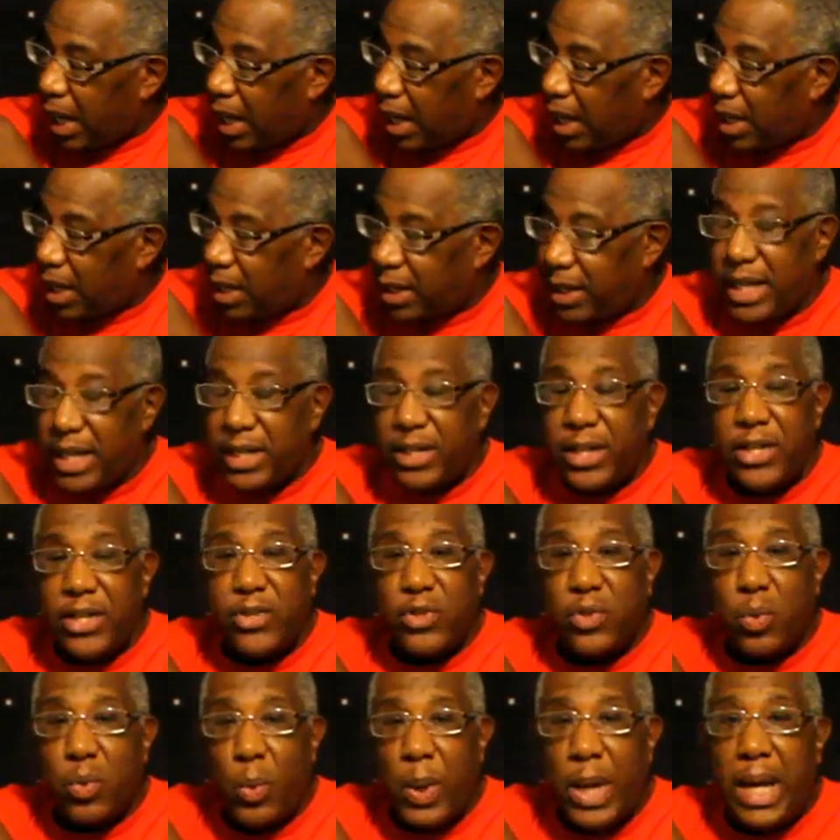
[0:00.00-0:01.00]
Uh, this
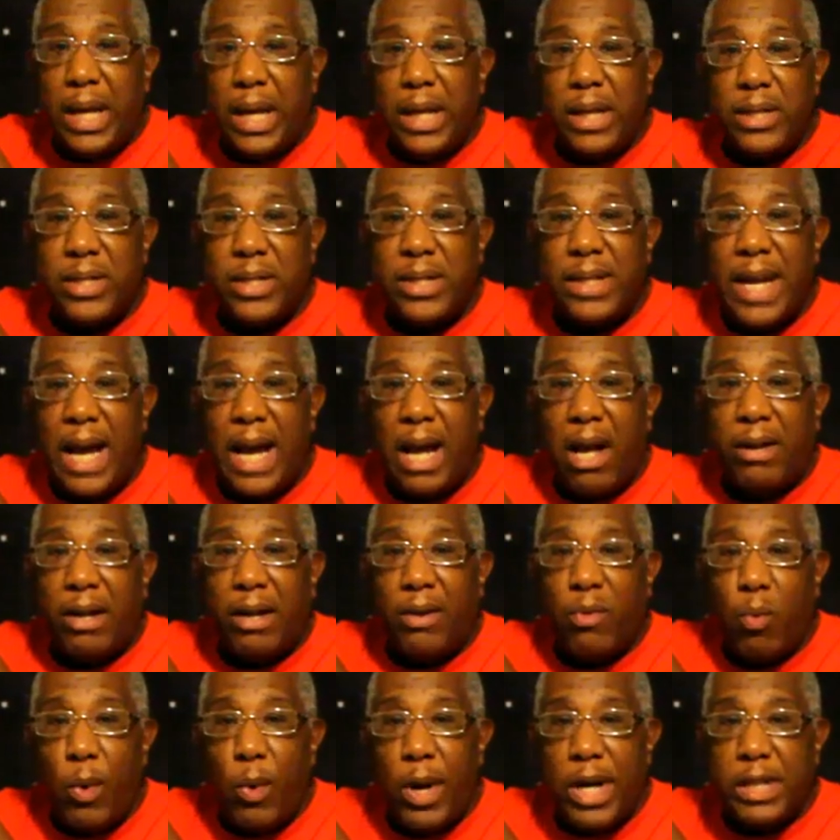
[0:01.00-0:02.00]
is Twins
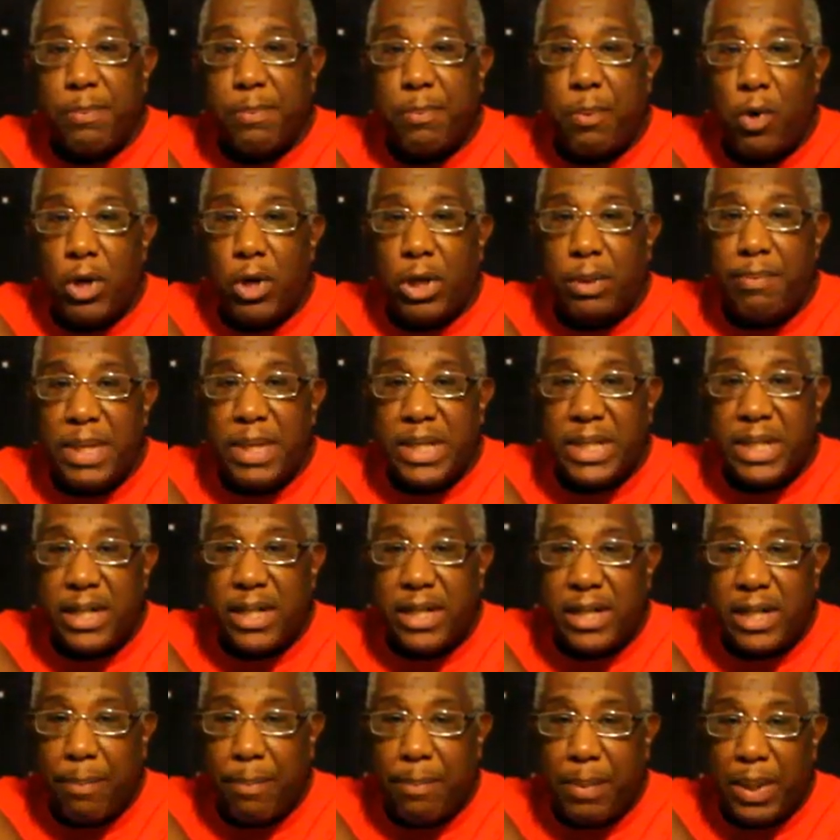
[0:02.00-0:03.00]
down in West Point,
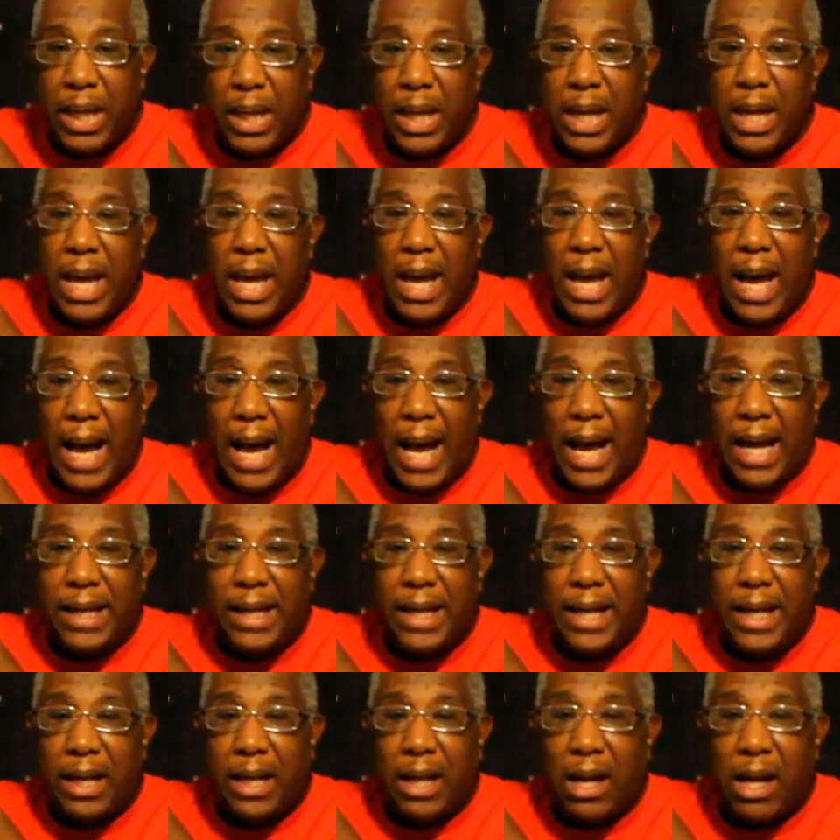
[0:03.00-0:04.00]
Mississippi.
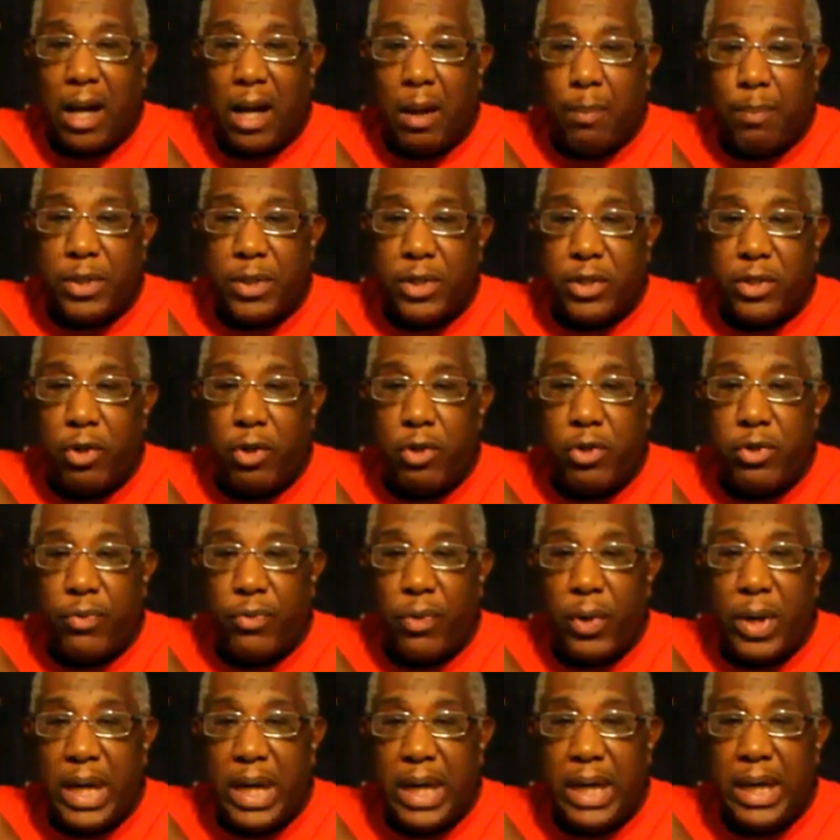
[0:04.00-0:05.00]
I did a couple of
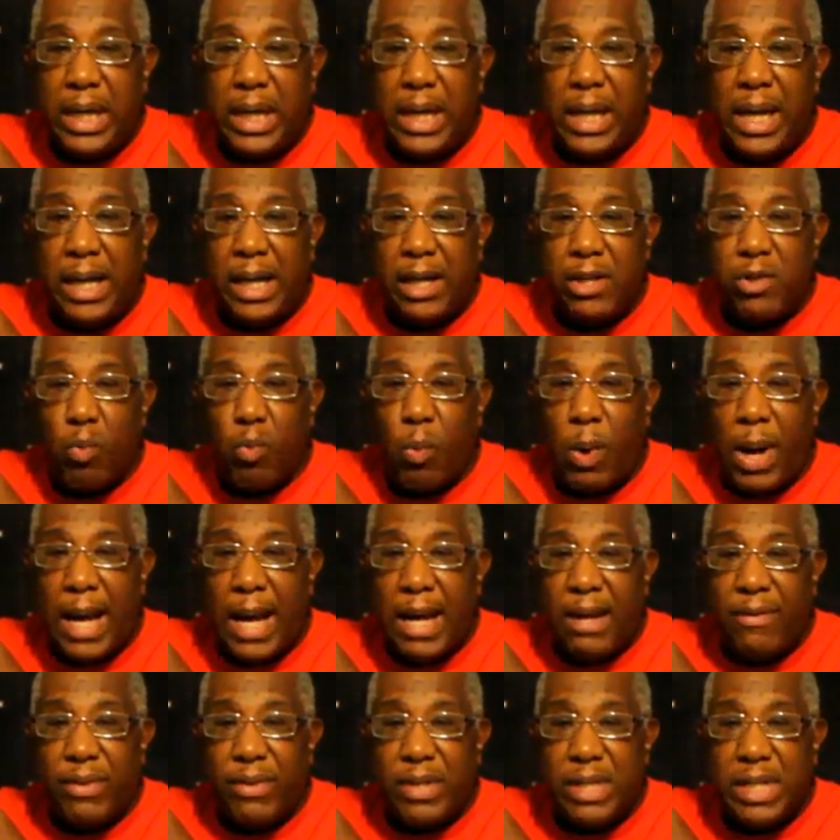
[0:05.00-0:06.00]
shirts for he and his
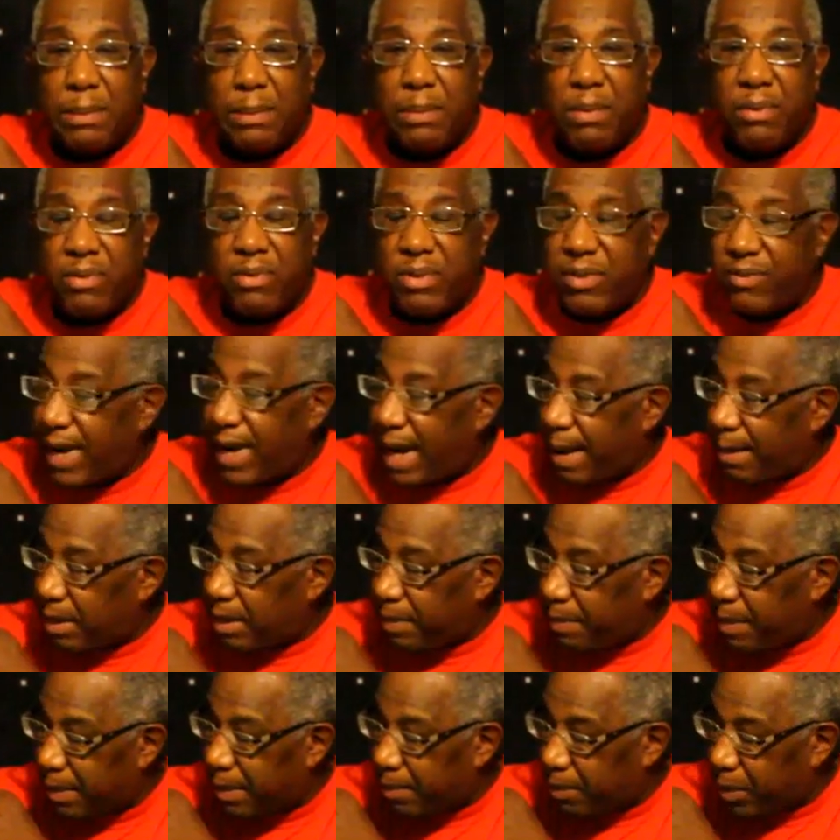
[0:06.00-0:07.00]
wife and some of his
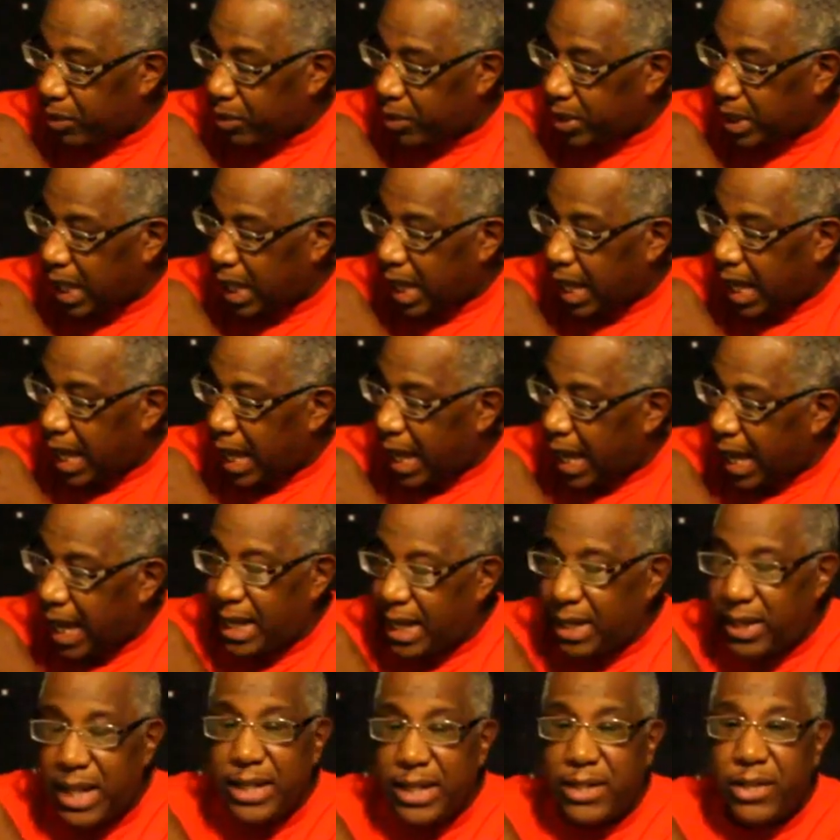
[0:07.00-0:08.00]
family members.
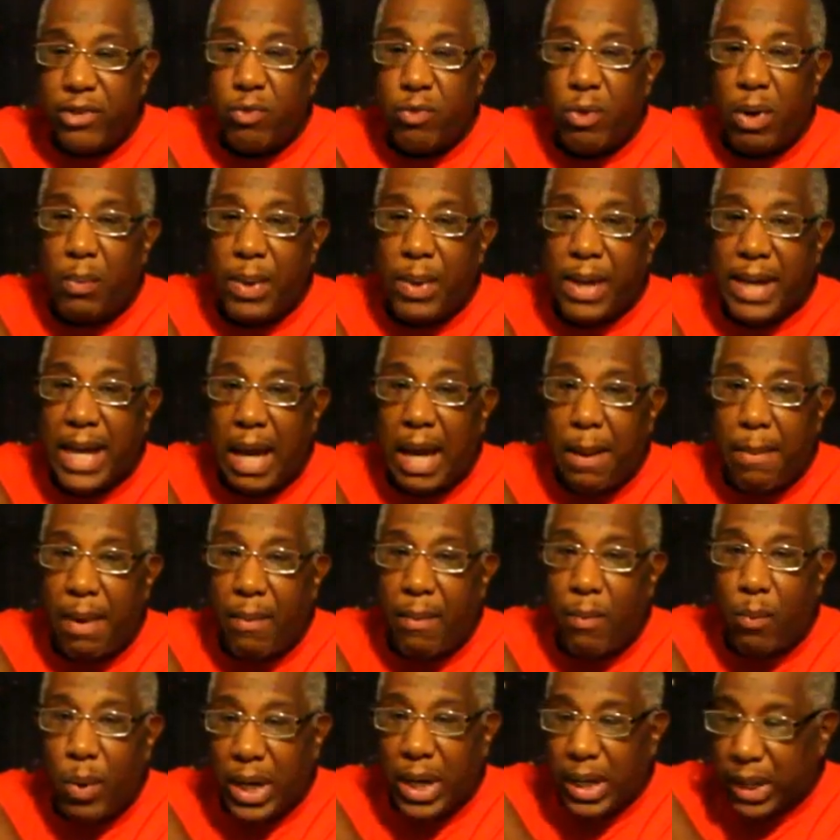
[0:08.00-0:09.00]
And this is what we
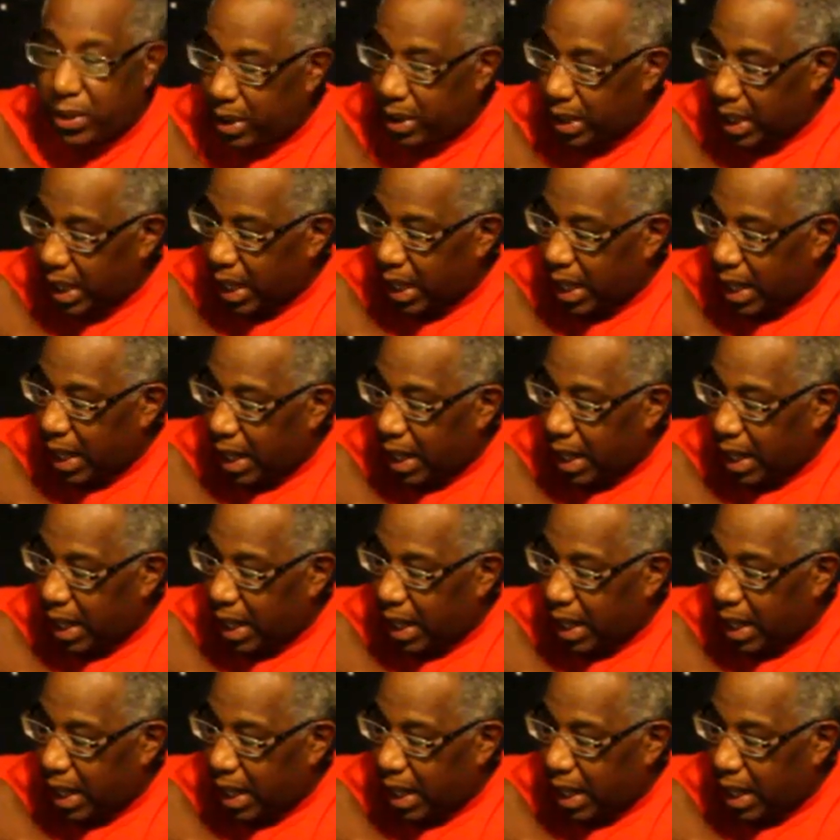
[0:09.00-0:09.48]
came up with.